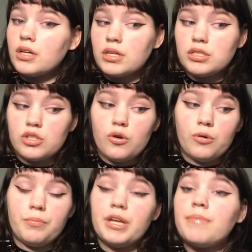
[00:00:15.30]
So
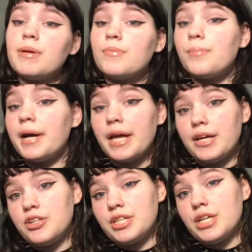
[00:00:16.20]
many people my
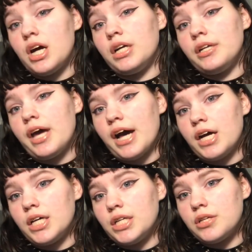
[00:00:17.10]
age had not
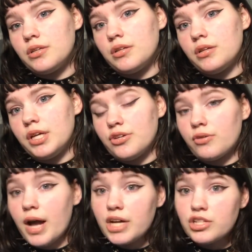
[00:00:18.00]
had
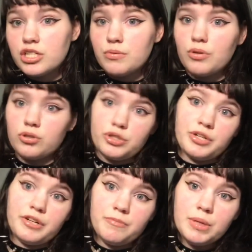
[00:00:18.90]
interactions with
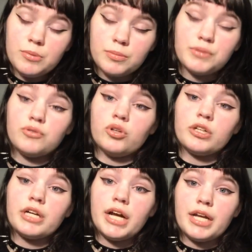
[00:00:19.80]
alternative people
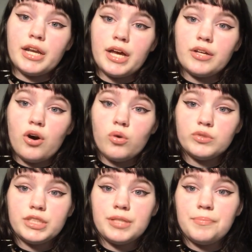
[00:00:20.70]
before and had
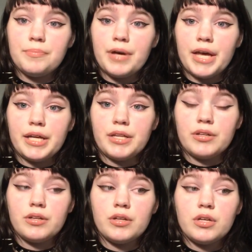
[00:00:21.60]
only been
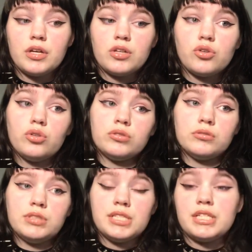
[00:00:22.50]

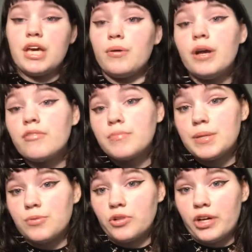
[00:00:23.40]
told to stay away from
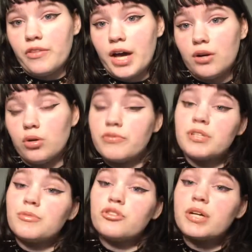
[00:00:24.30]
people like that, or if
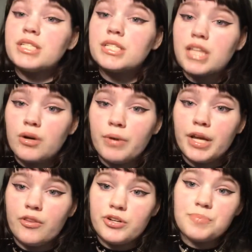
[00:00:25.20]
someone dresses that way,
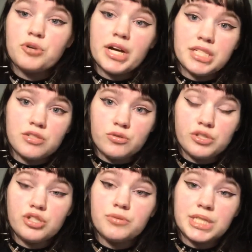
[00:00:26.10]
they're depressed or
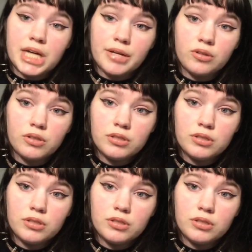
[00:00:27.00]
suicidal,